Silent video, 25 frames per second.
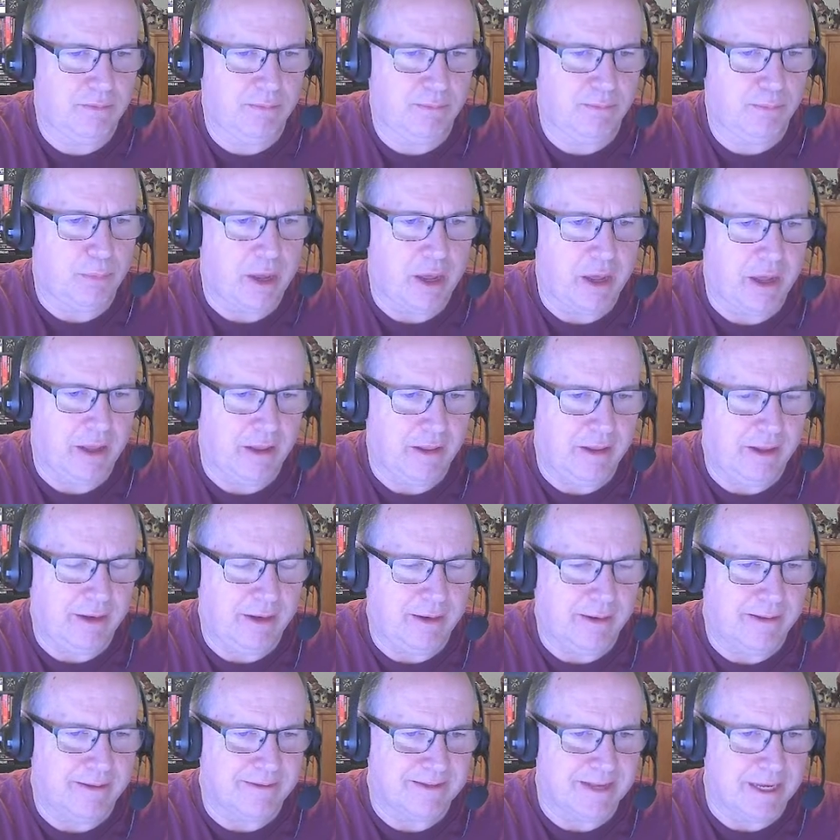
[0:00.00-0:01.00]
by the end
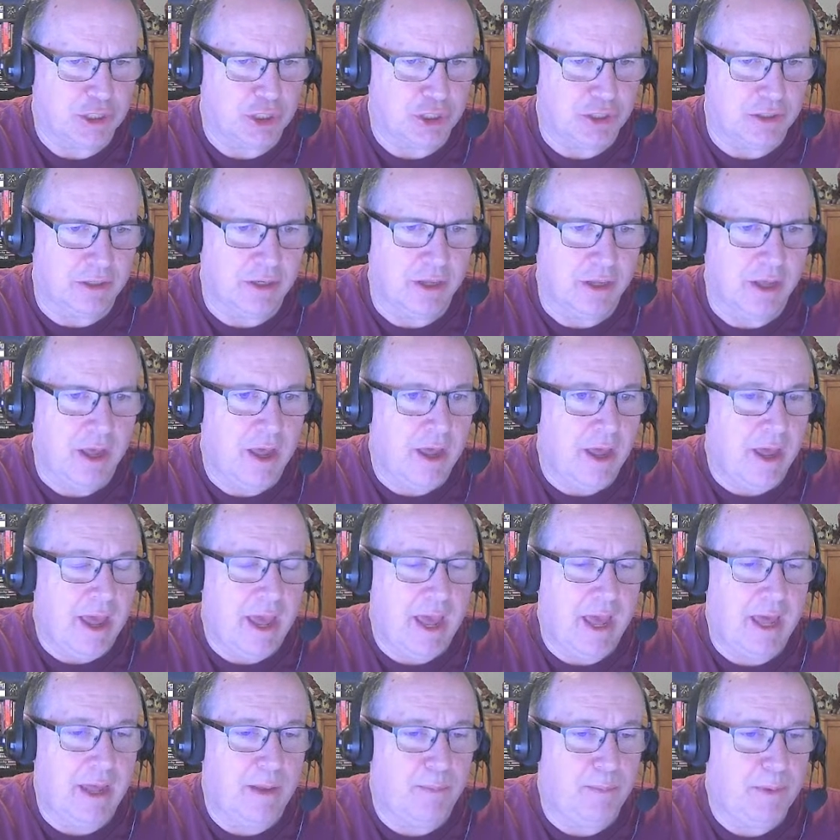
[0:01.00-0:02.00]
of the session,
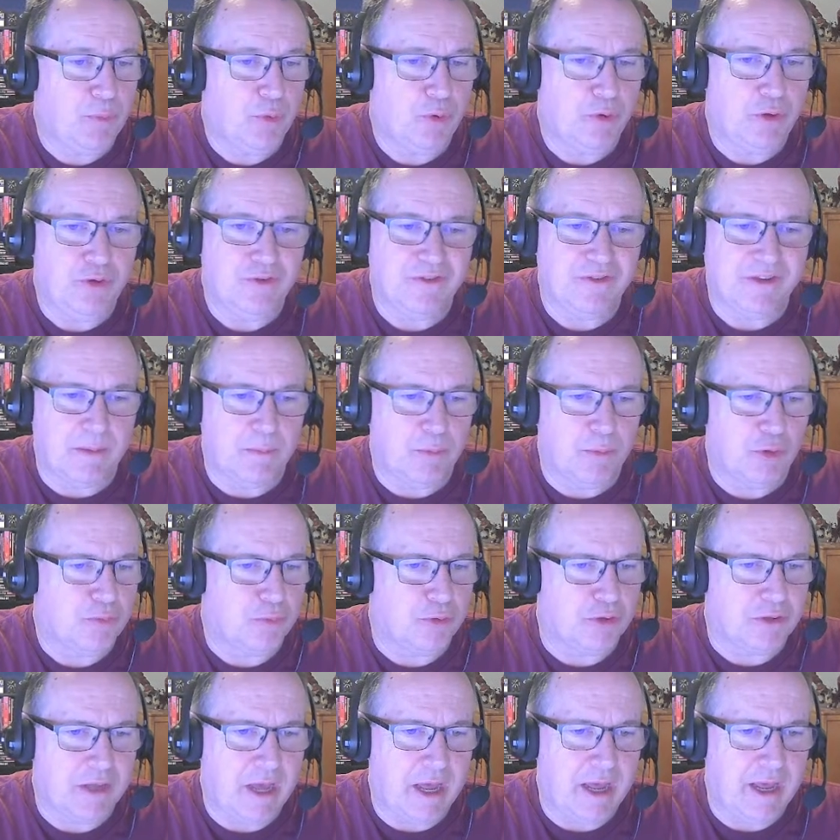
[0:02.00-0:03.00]
and people were using it
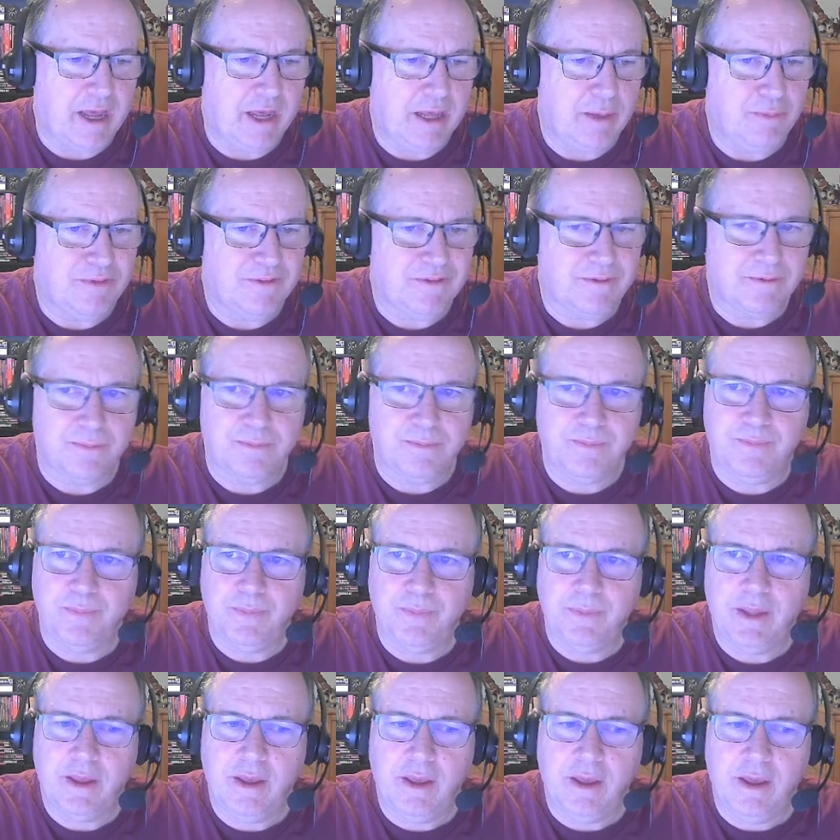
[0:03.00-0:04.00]
multiple times.
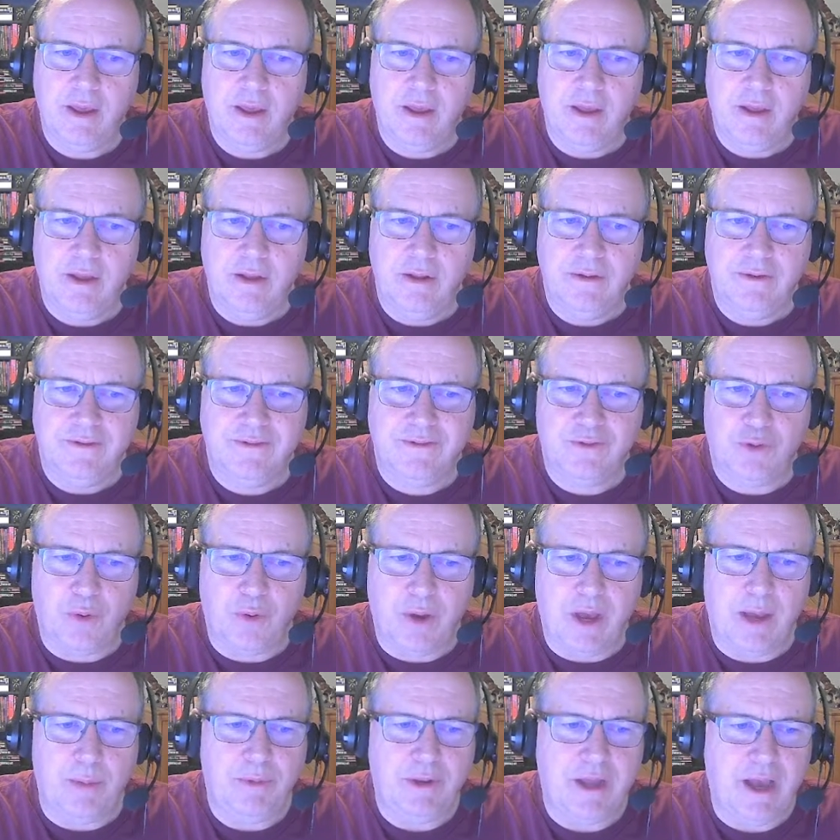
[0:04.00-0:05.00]
So
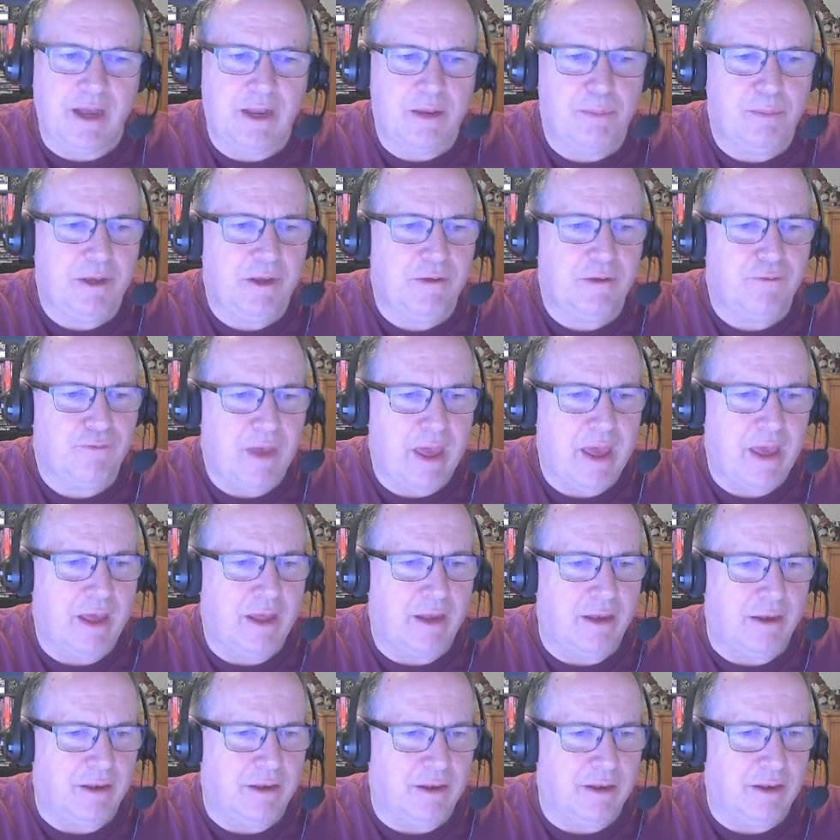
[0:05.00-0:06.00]
I'm not a big
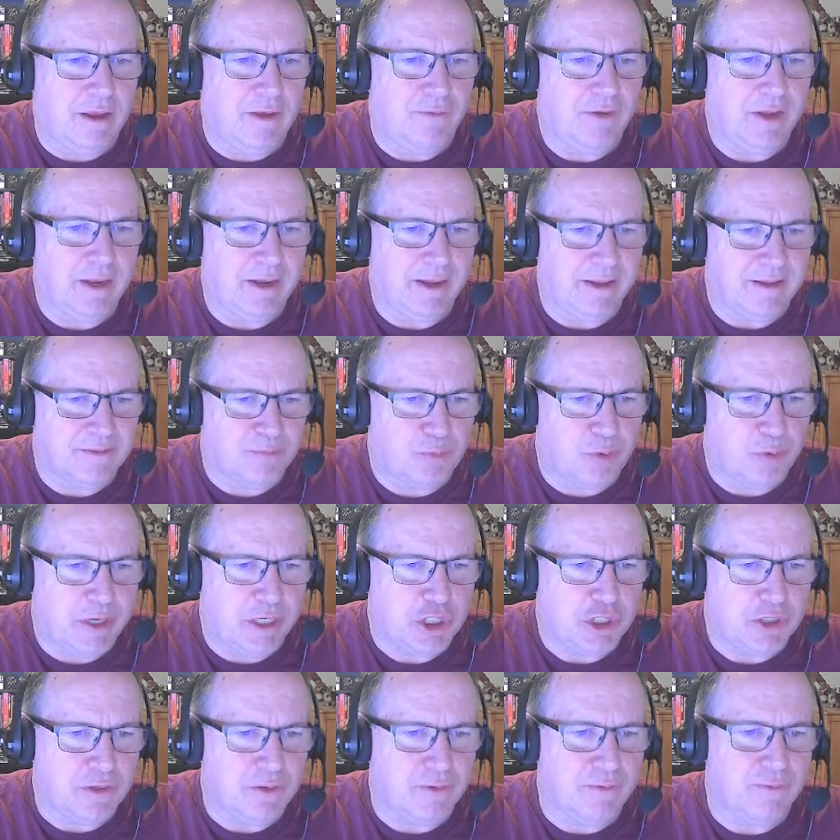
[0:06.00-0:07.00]
fan of getting
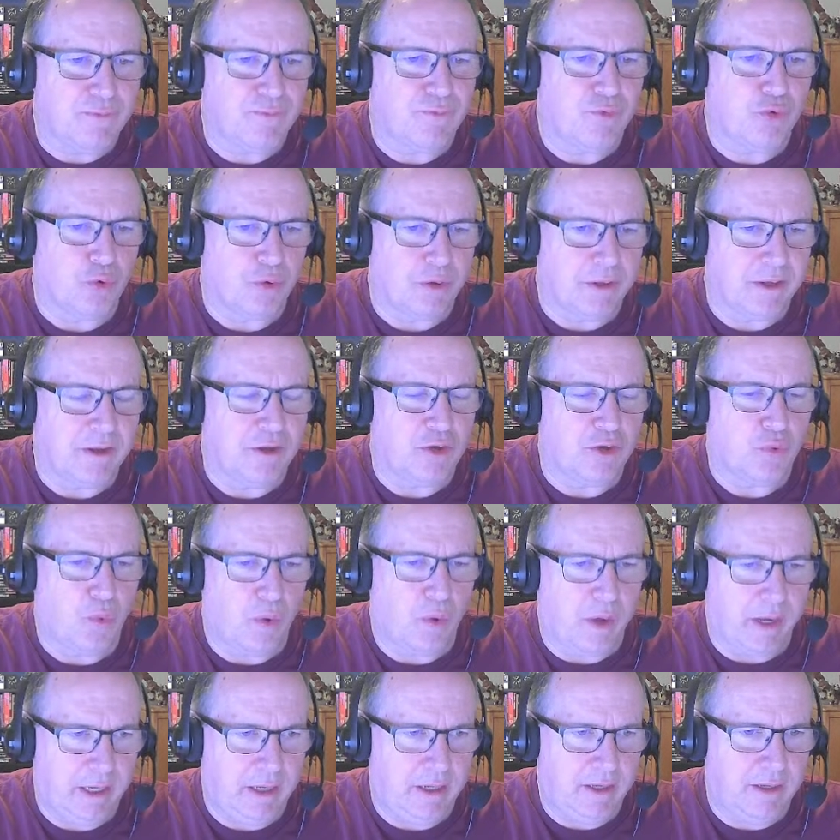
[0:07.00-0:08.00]
inspiration for rolling a
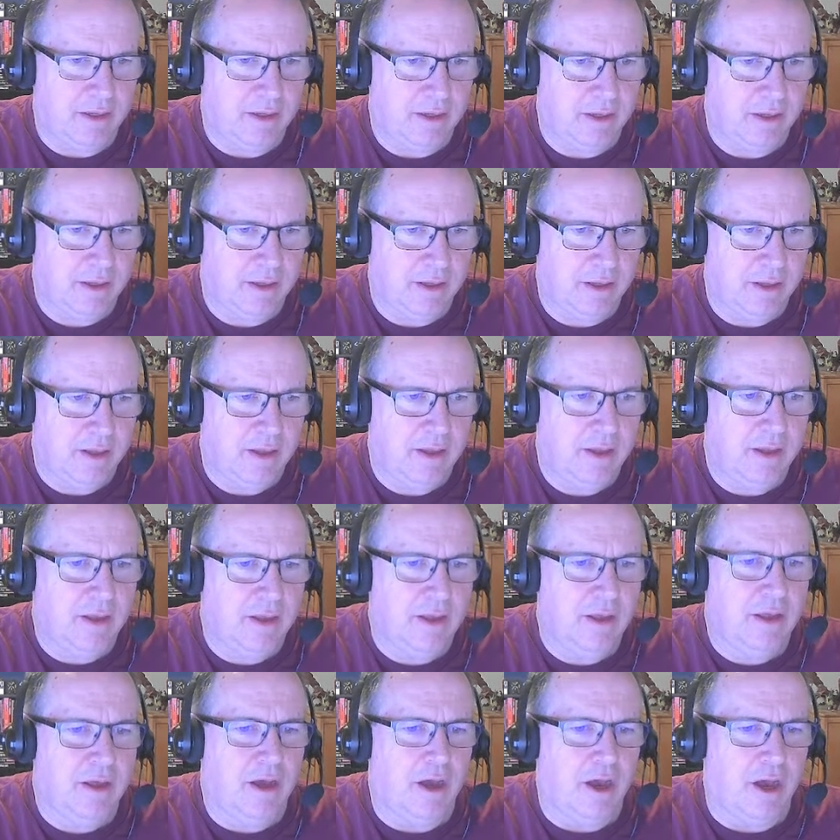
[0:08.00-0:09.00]
20
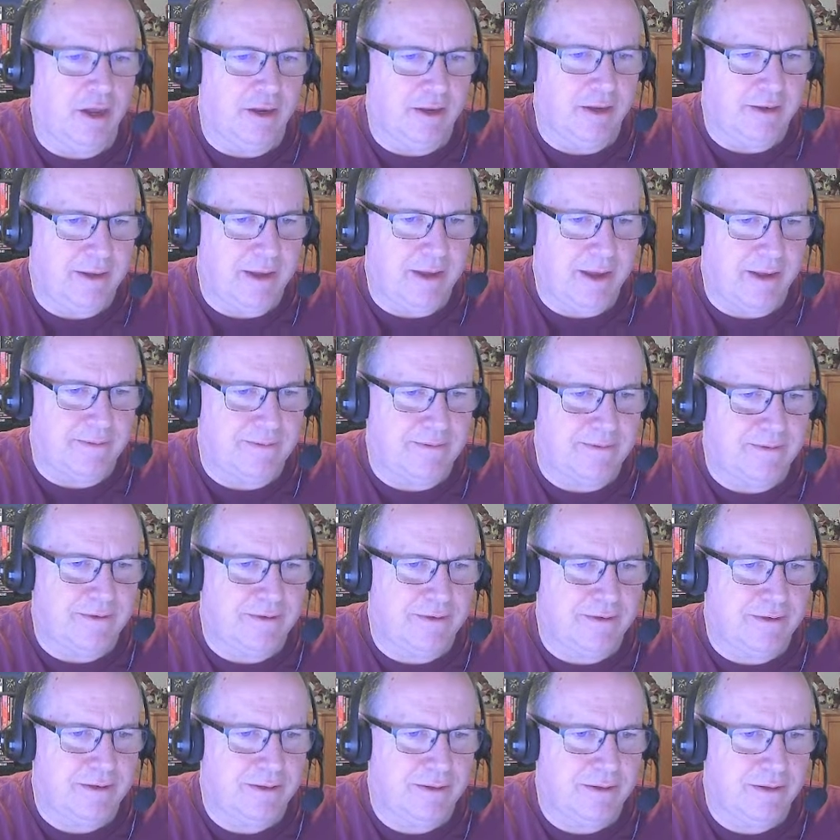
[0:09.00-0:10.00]
on a
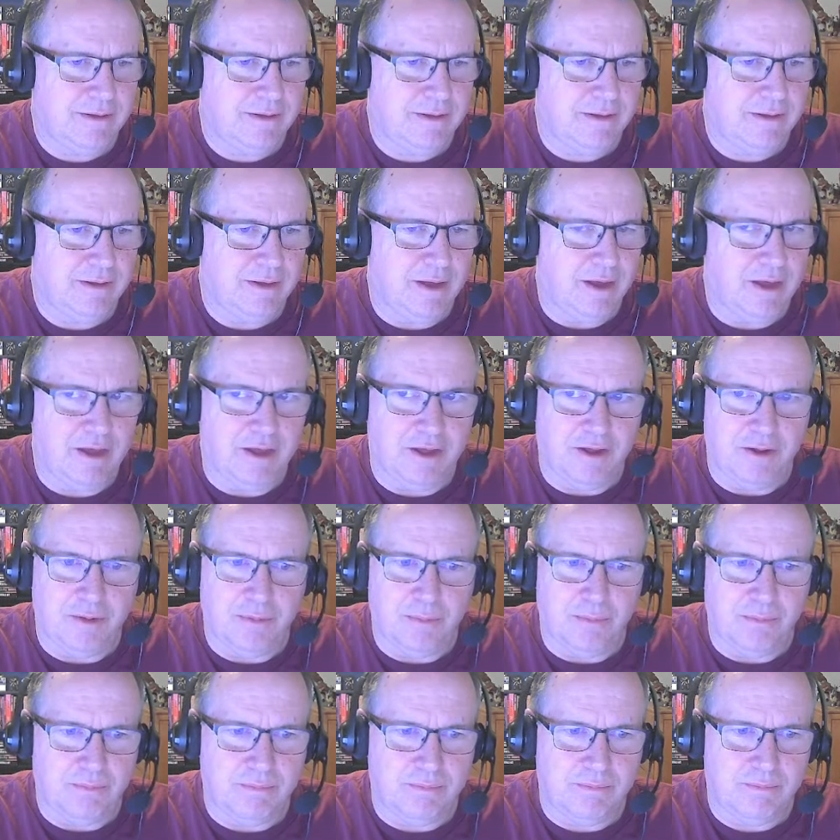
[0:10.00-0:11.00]
test.
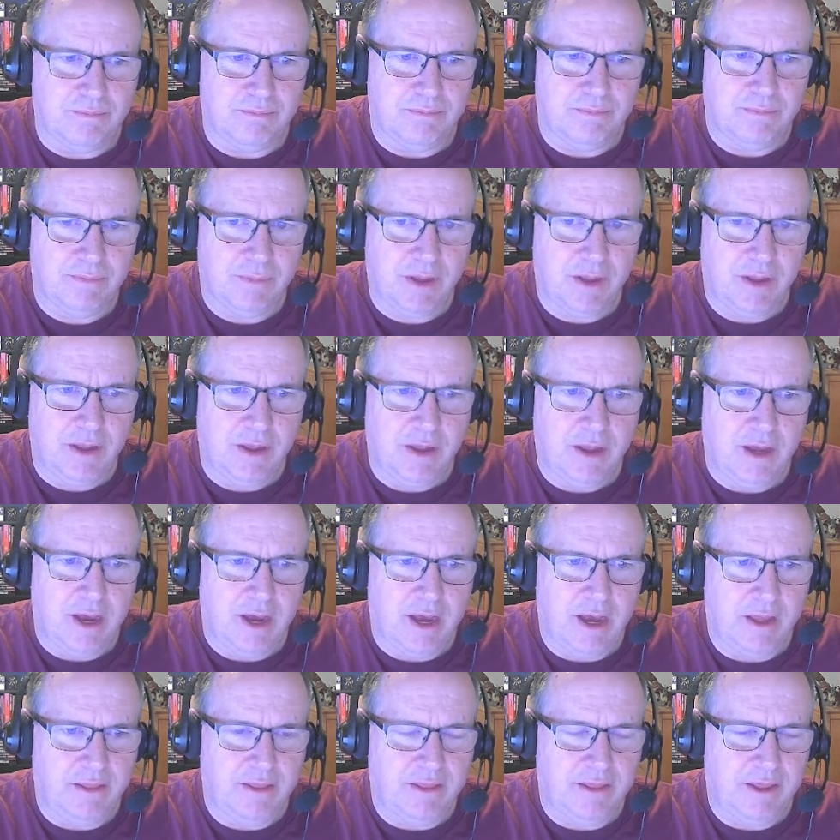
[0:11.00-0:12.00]

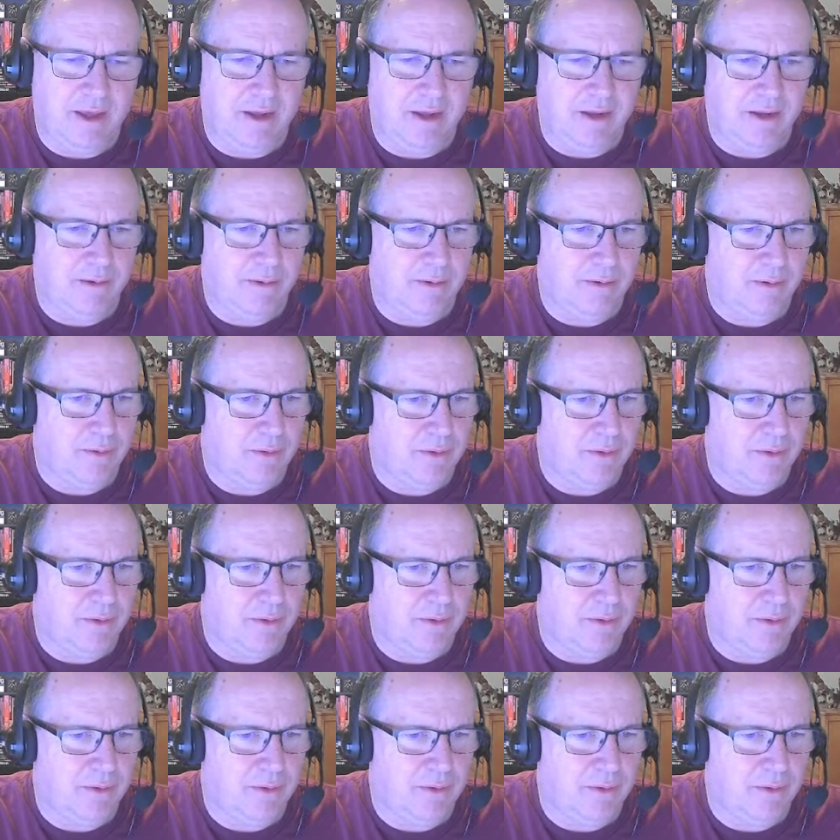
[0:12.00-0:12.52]
I think